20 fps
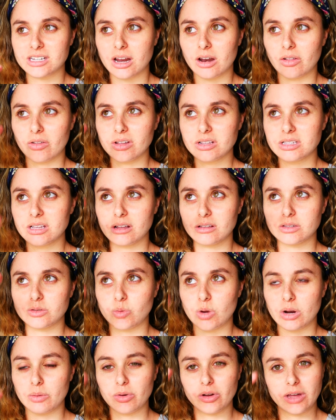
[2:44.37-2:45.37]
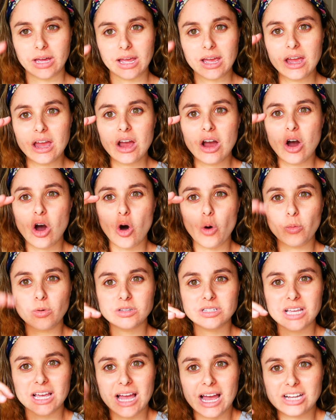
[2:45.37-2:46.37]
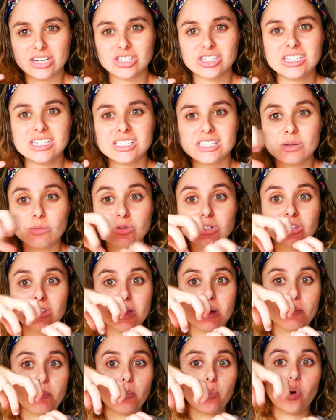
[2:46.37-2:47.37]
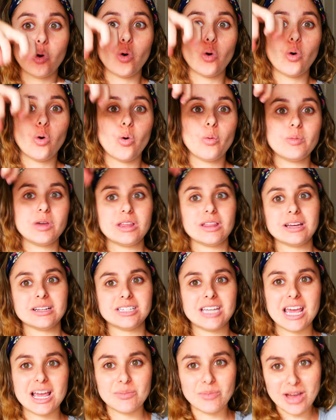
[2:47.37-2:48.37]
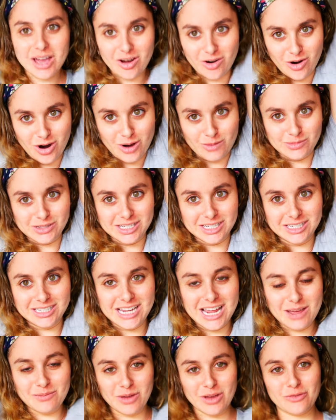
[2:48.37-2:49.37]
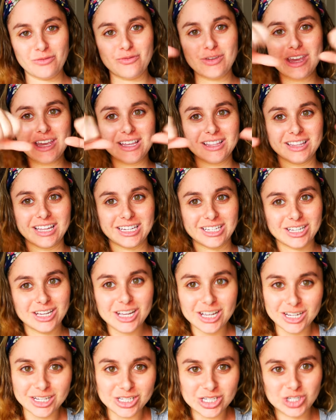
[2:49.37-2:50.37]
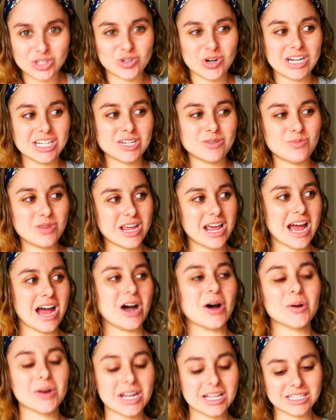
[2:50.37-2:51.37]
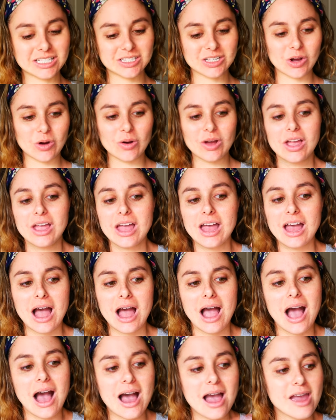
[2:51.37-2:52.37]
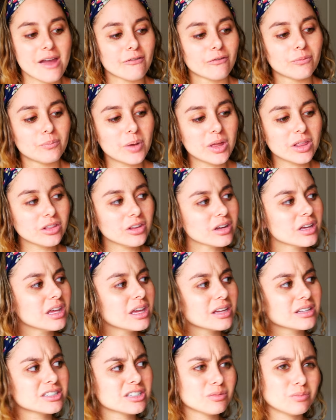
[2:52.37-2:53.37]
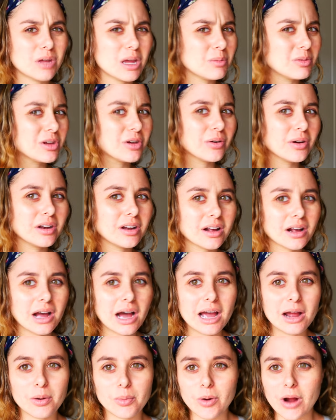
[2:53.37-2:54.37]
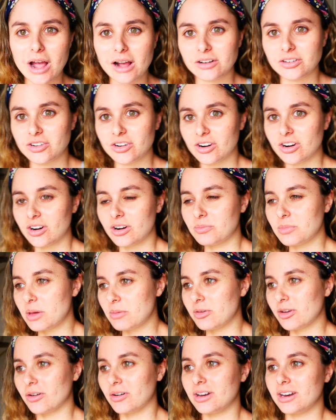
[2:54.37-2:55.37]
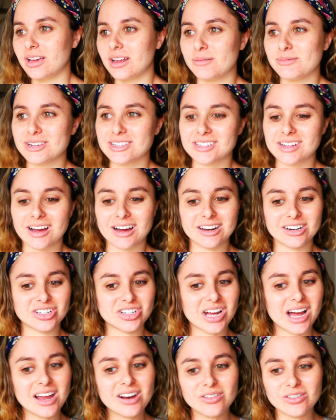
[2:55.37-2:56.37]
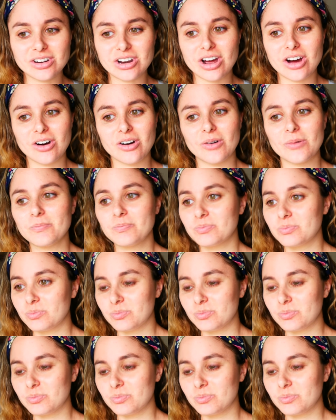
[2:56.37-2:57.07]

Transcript: I know that sounds weird, but like almost like I just need someone to like pull me, like take my arms and take my feet and like stretch me out. And so I've been looking into maybe going to a chiropractor, maybe going to get a massage. I don't know.